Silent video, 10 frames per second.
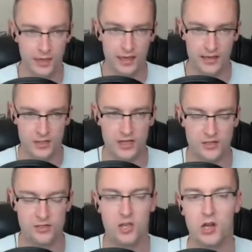And
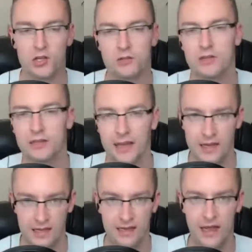chances are you're
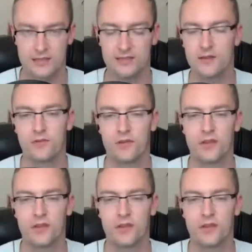relating lots of different